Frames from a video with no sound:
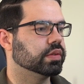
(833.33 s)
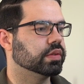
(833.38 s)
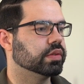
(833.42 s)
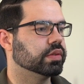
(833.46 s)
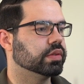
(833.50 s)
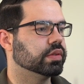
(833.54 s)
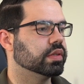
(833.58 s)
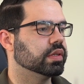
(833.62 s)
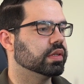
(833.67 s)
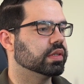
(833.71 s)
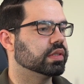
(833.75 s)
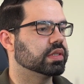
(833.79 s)

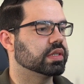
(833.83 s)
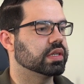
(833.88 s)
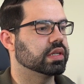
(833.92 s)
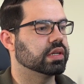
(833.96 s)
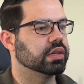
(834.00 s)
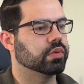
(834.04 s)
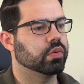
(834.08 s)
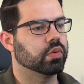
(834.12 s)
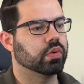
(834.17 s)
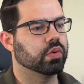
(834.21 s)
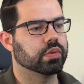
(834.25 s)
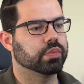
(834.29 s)
it's
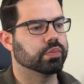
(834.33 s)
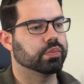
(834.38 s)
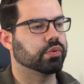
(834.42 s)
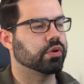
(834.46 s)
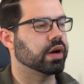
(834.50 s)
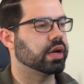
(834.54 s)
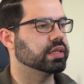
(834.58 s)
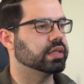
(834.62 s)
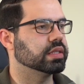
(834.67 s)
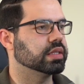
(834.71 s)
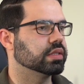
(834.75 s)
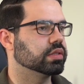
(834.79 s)
gonna award
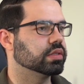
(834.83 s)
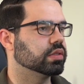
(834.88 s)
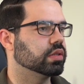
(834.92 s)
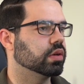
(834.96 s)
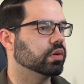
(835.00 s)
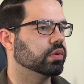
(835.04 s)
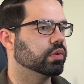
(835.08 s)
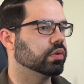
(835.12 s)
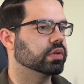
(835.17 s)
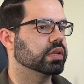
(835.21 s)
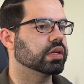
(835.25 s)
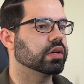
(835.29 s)
prizes.
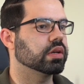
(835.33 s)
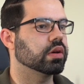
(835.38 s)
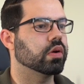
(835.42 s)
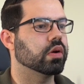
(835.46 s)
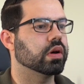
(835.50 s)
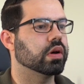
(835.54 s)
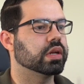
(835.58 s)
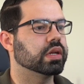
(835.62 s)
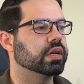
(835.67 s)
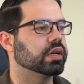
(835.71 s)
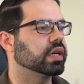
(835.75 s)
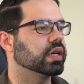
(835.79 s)
So you can go
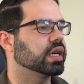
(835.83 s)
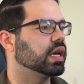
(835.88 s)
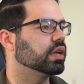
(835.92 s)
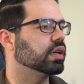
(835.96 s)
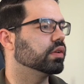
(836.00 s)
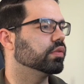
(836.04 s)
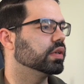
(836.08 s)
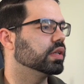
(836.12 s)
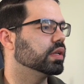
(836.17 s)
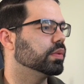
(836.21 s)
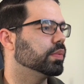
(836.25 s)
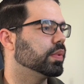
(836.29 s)
on here, kind
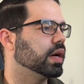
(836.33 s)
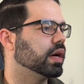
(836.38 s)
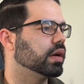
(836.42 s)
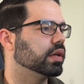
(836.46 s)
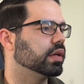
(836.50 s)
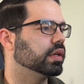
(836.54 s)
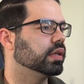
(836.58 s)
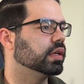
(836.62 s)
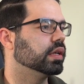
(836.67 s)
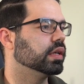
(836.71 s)
of read about it.